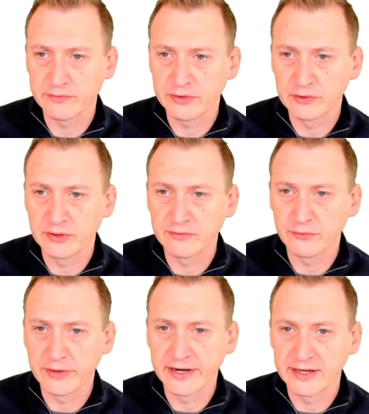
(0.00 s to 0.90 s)
We're looking for
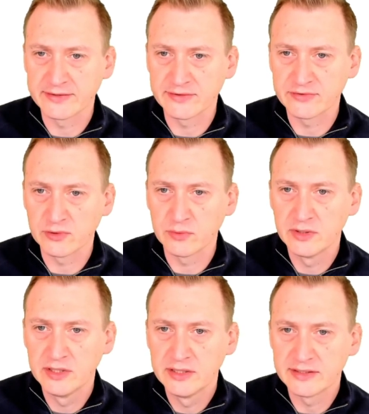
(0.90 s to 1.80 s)
right answers. So
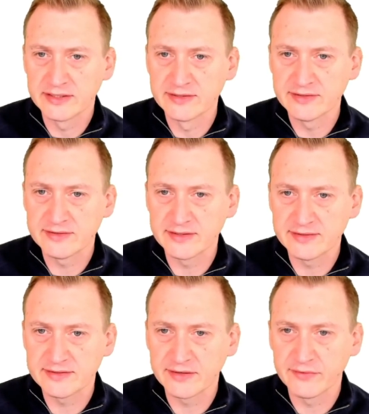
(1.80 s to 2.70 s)
this is
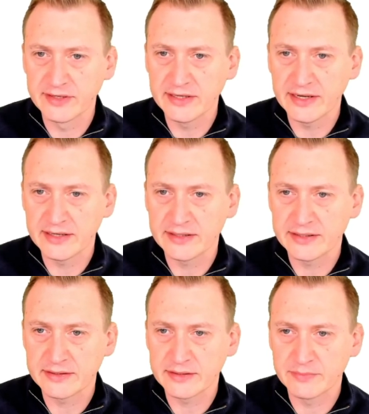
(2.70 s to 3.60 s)
definitely
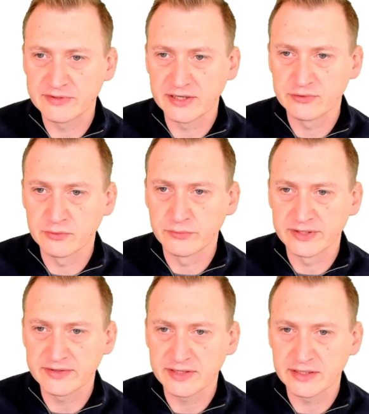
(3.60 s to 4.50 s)
a potential
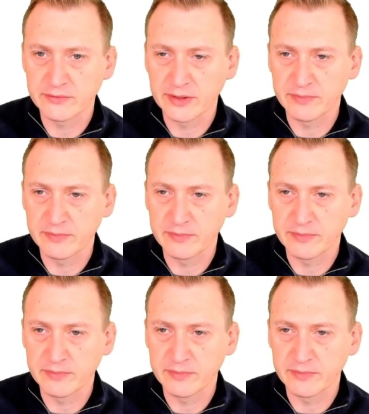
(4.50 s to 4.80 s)
risk here, right?